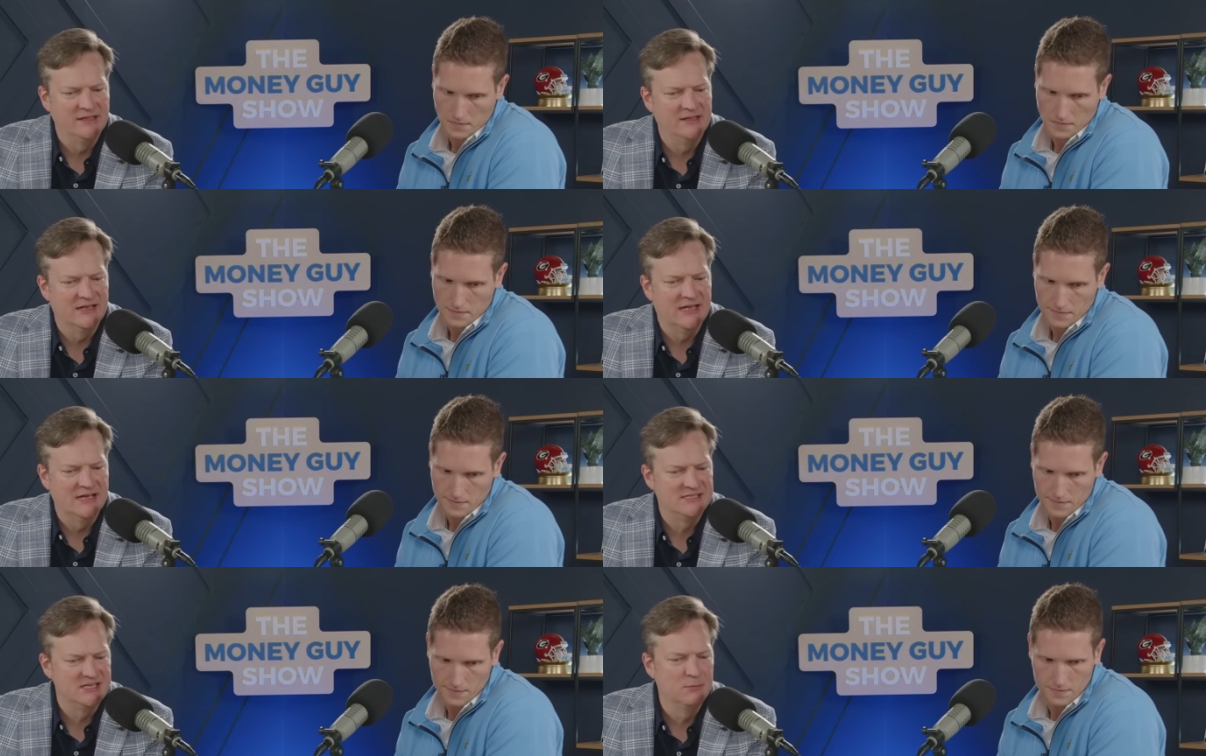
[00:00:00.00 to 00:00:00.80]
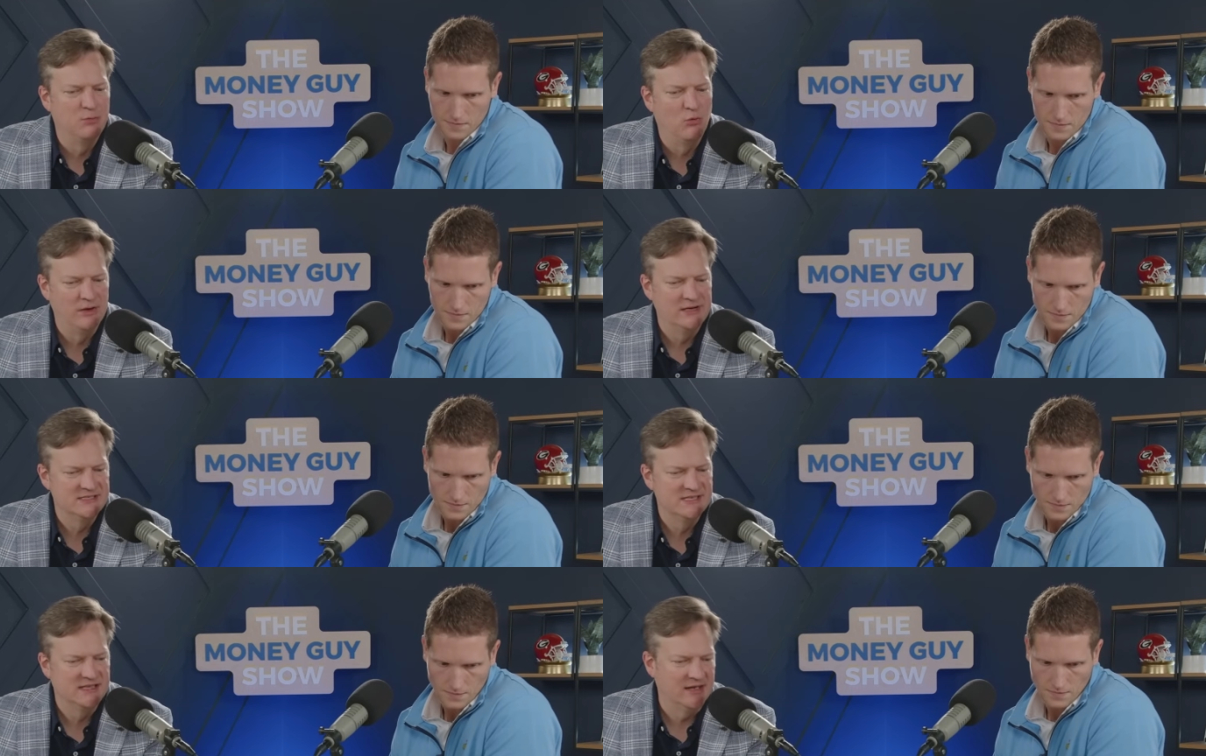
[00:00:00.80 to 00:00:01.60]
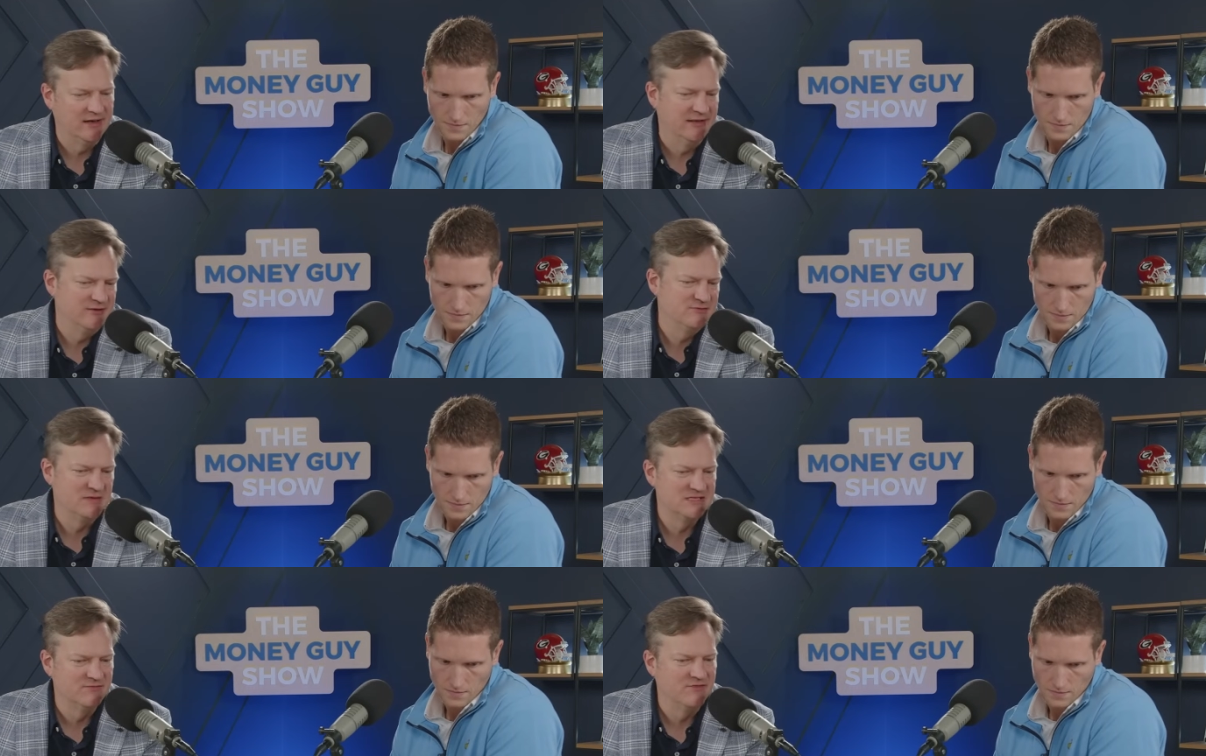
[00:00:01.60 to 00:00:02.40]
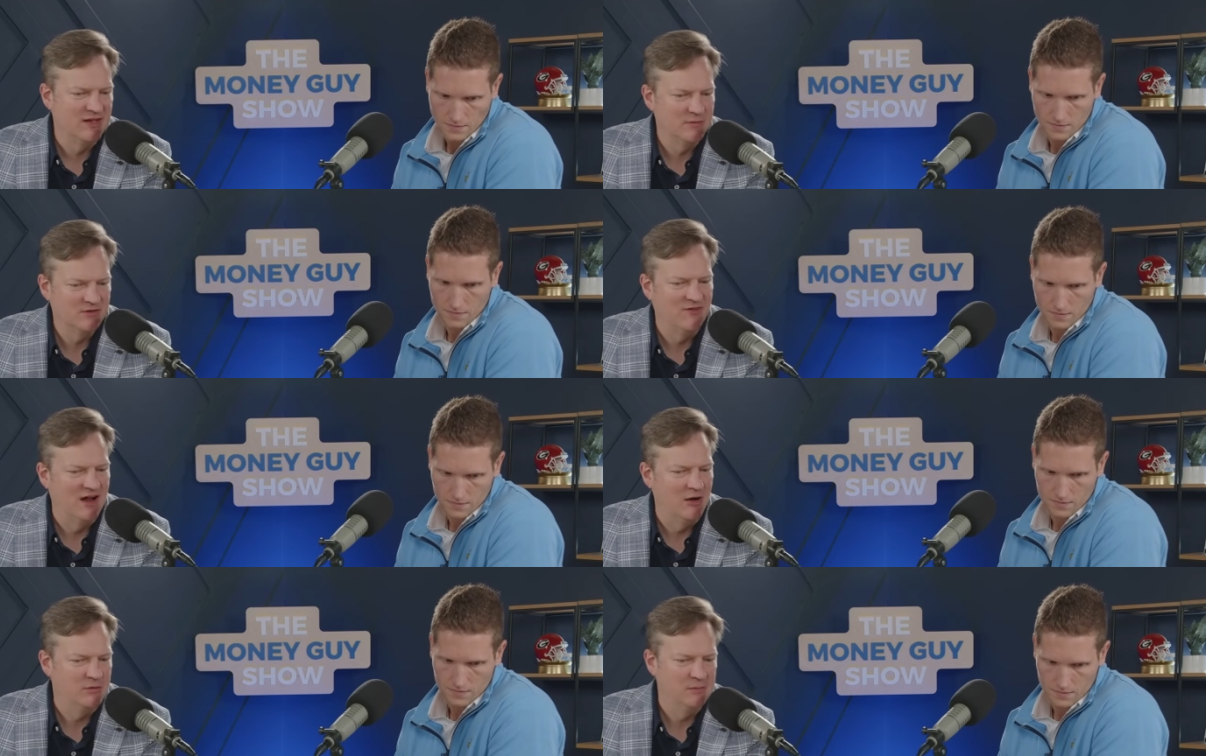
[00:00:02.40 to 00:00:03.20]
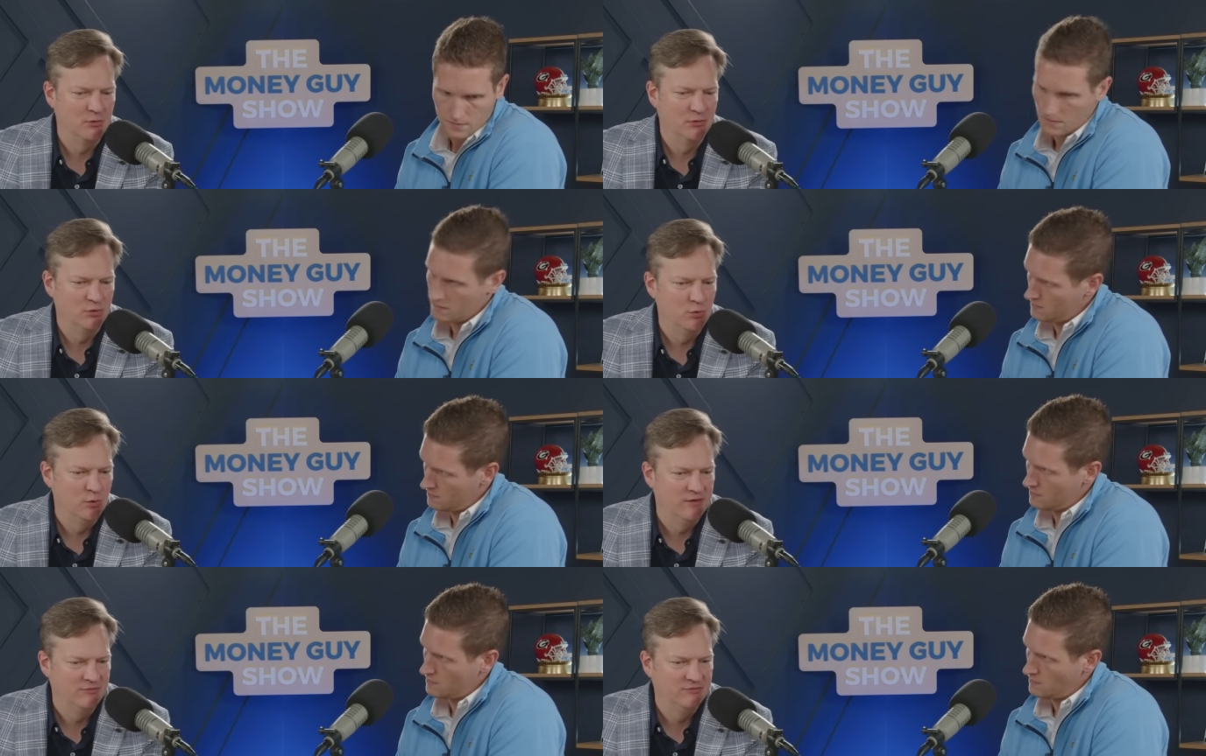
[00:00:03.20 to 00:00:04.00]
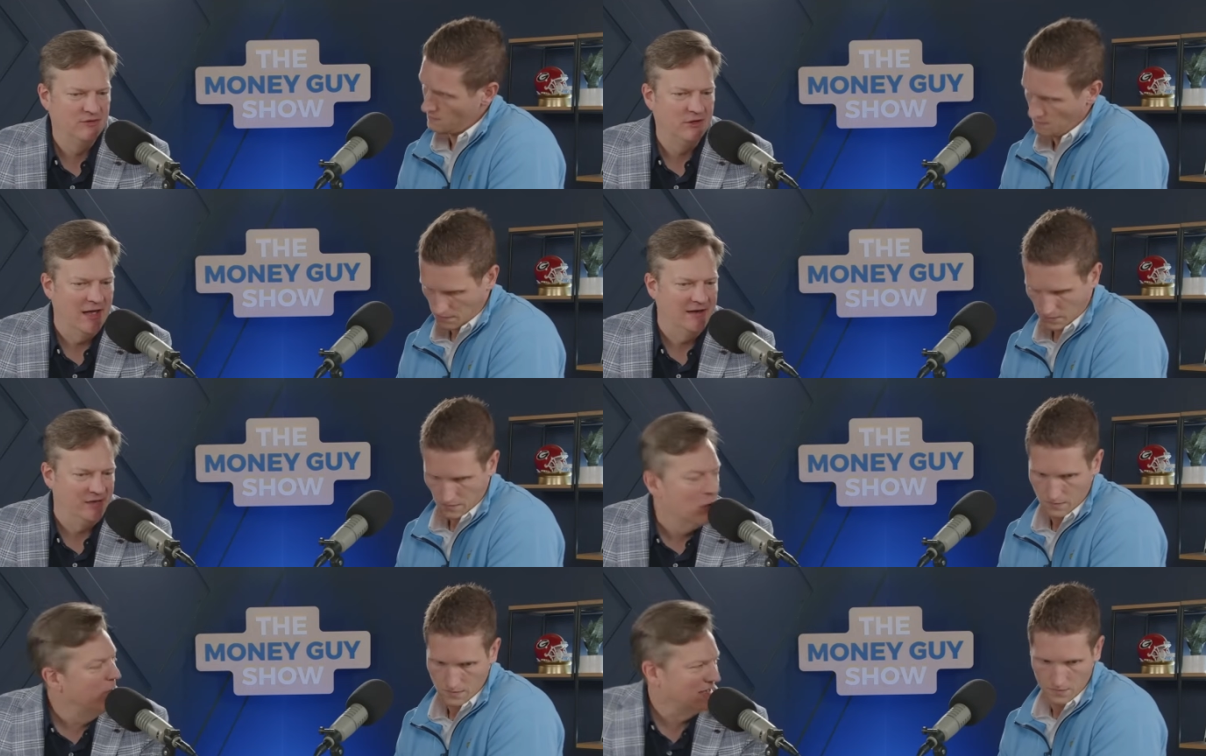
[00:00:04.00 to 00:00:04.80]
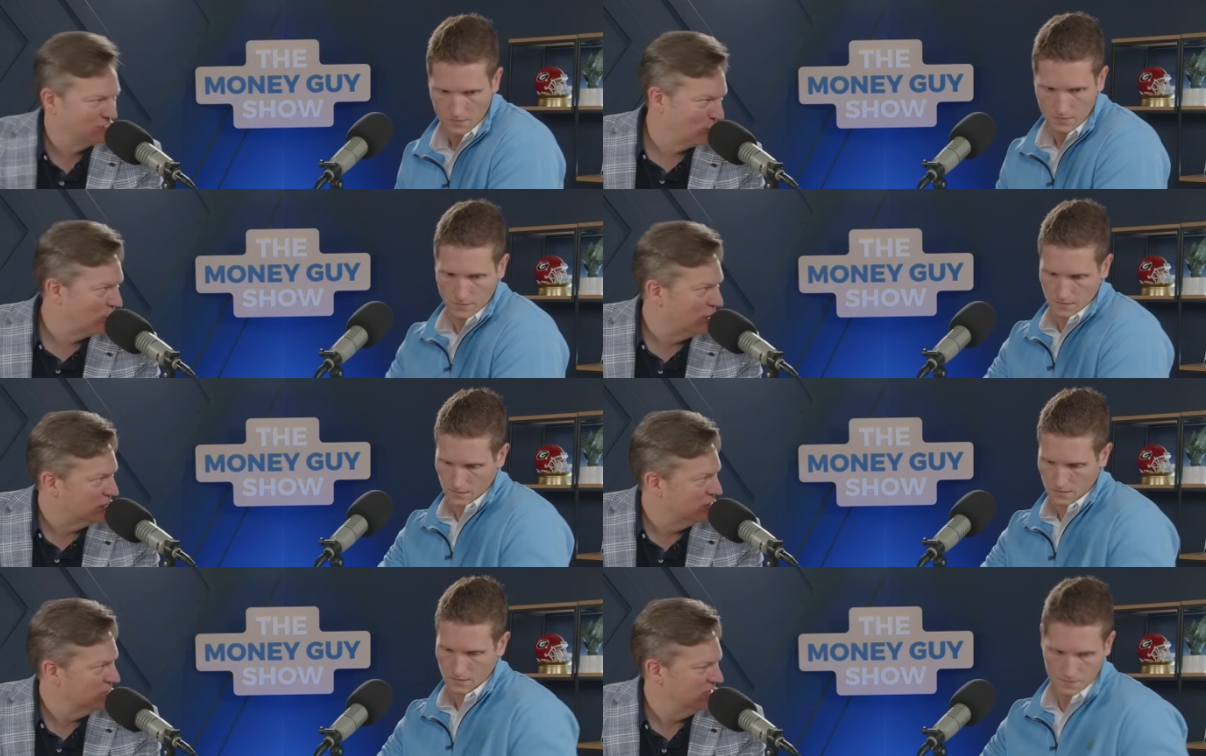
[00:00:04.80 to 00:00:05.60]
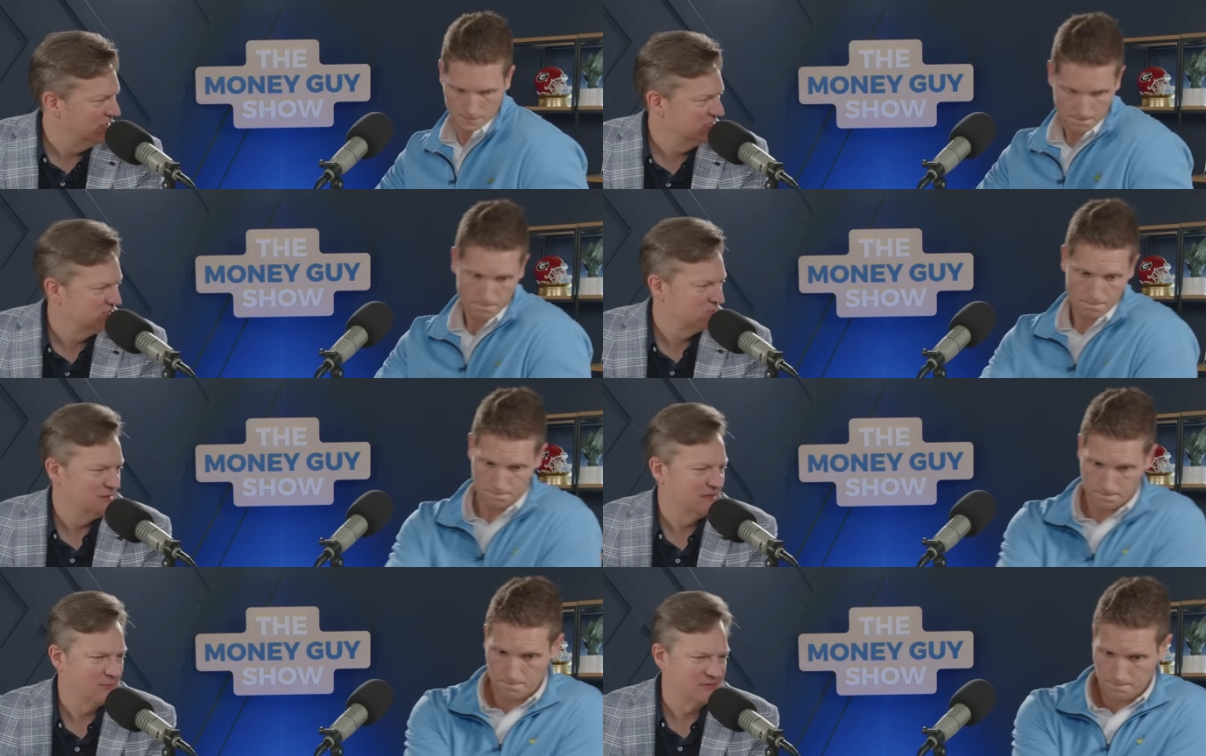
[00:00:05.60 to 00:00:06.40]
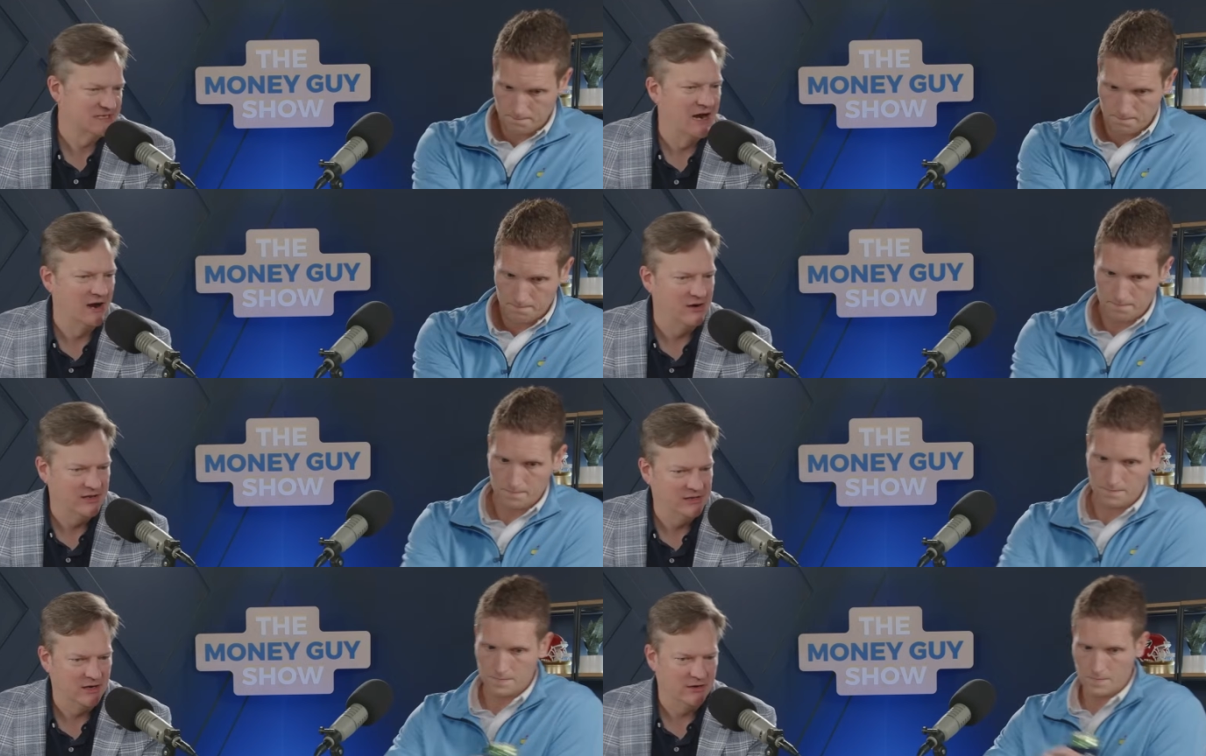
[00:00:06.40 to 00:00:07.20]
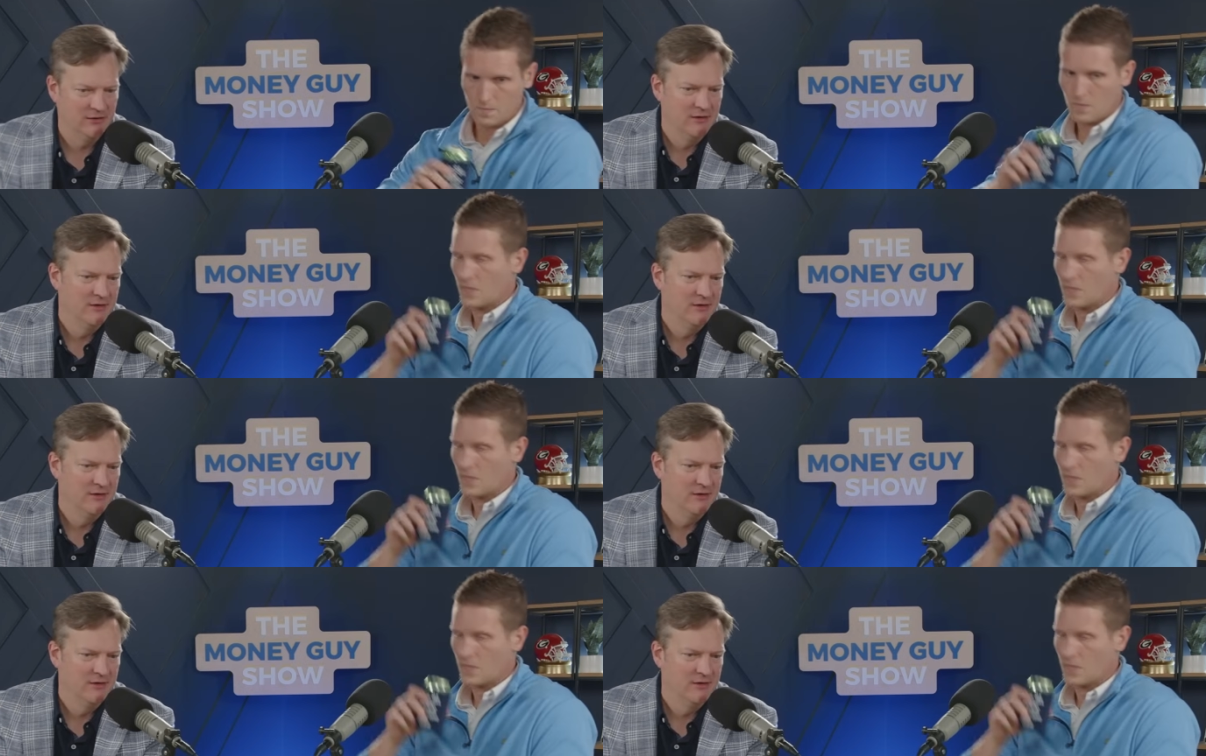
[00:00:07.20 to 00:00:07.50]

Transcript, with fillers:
Speaker 1: I think I, uh, I, see your point is that, and there's been some famous fire people who have had to go back to work because what they retired in their